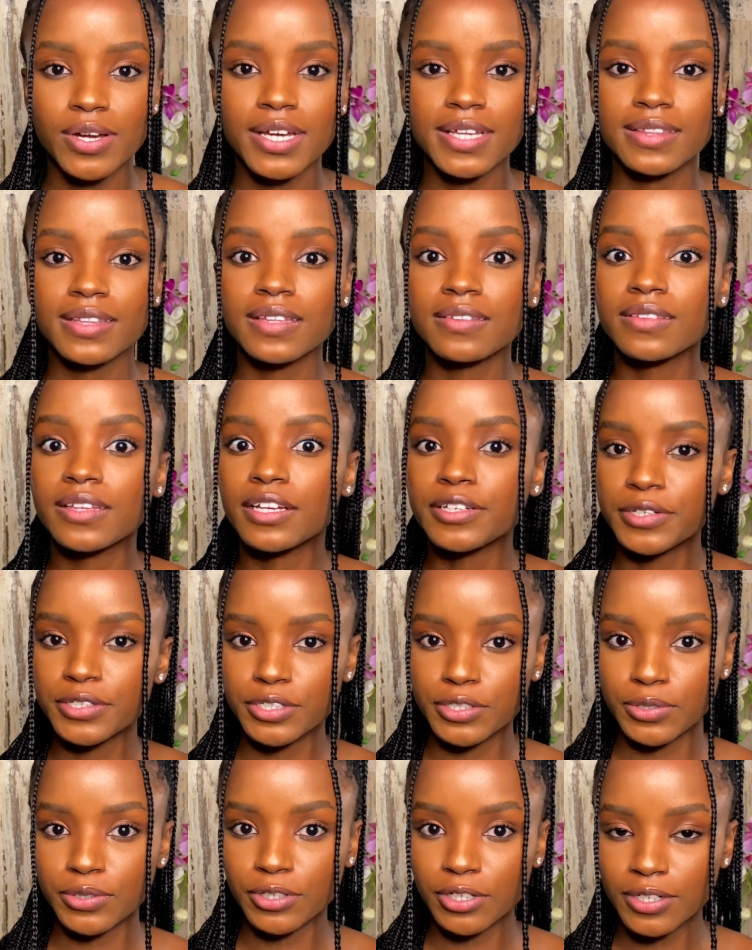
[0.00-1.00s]
that they do
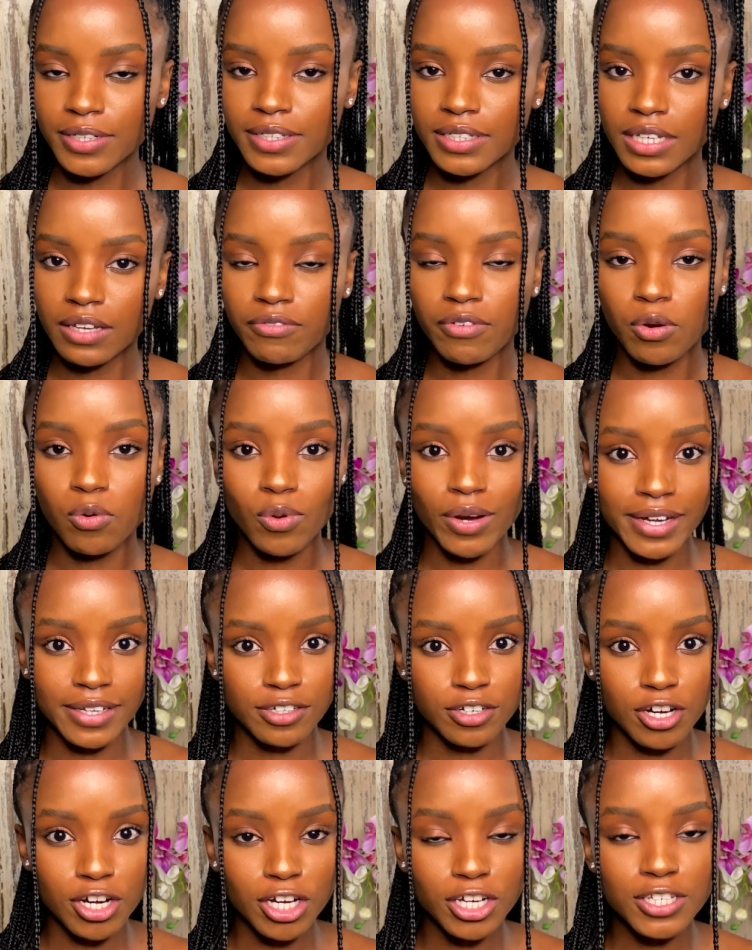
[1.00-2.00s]
not leave a white
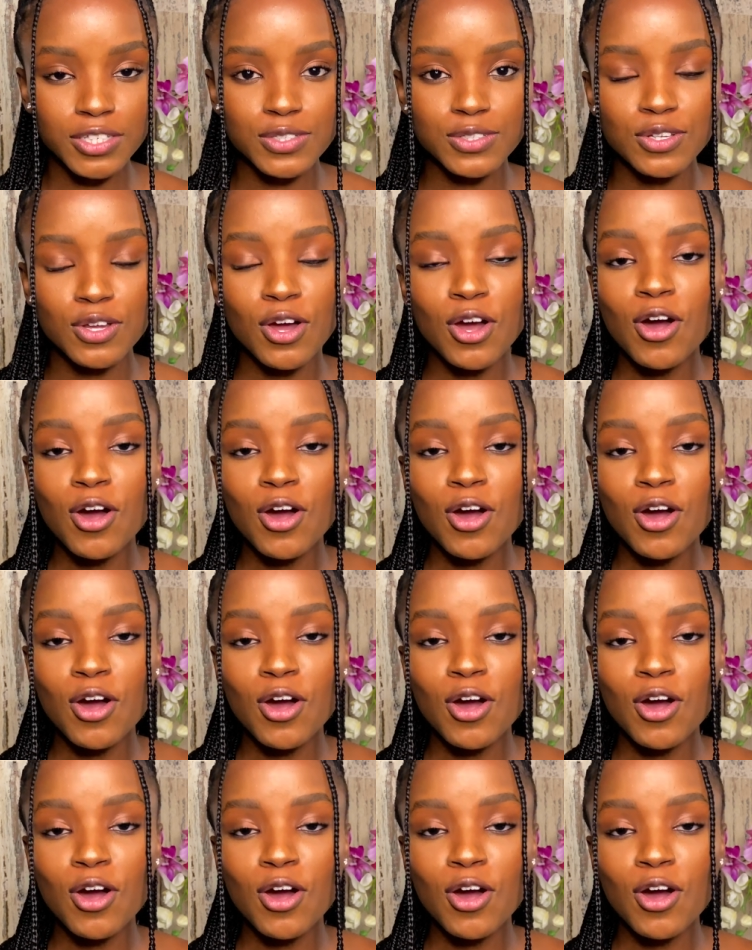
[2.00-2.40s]
cast,